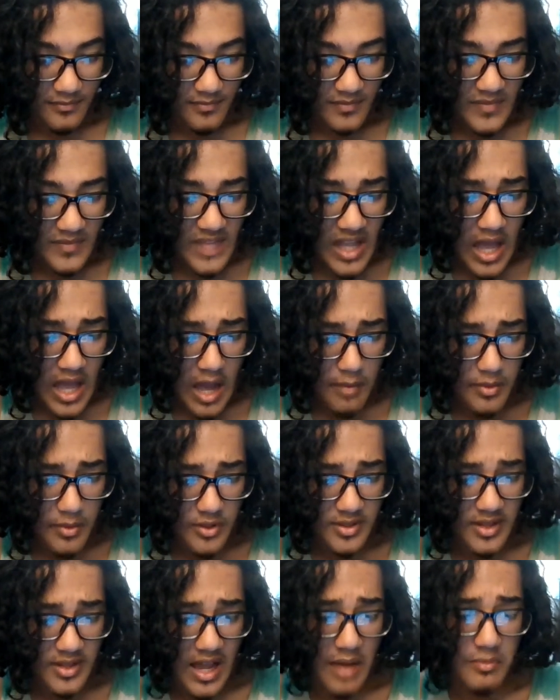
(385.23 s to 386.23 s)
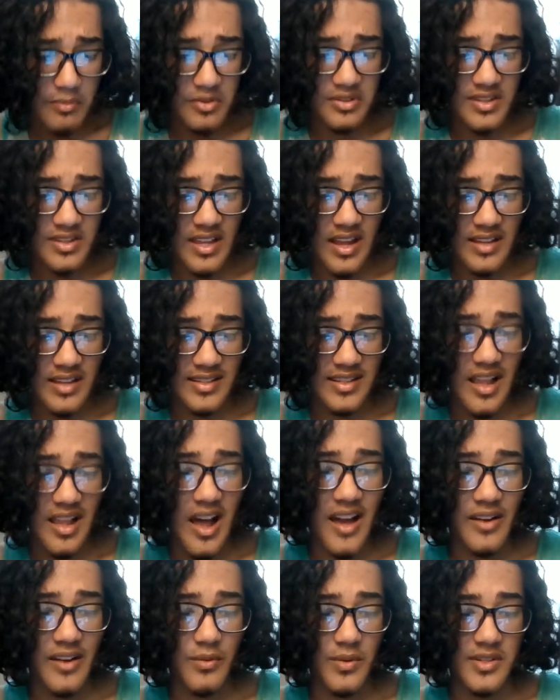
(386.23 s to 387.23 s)
I almost thought
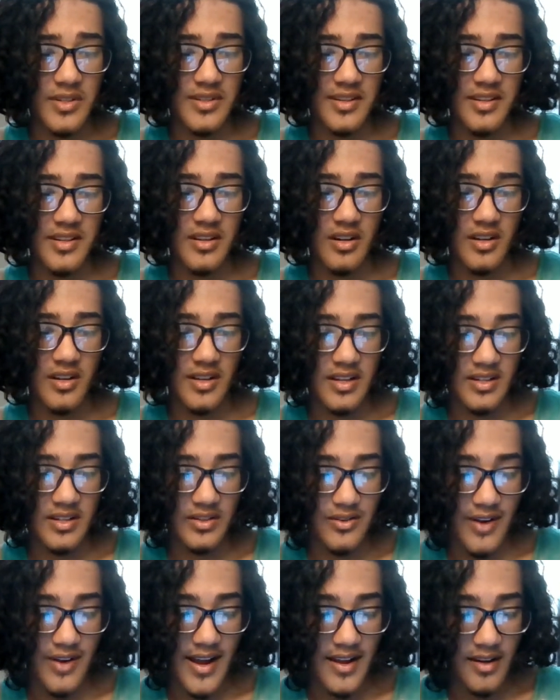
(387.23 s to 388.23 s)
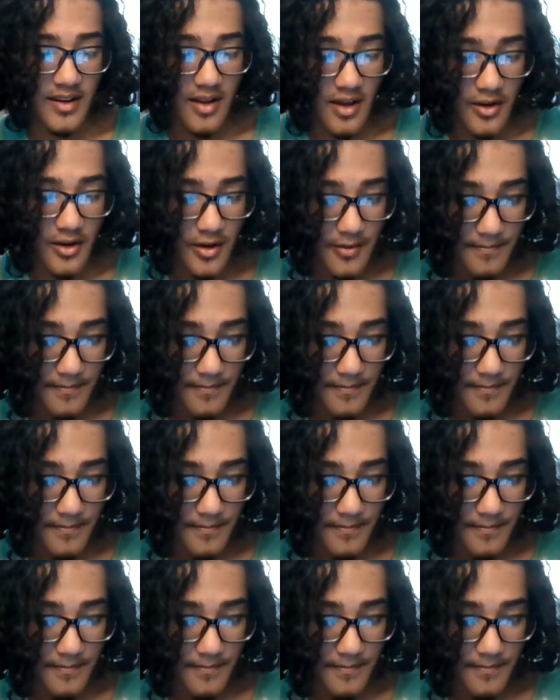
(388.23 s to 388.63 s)
it was his granddaughter.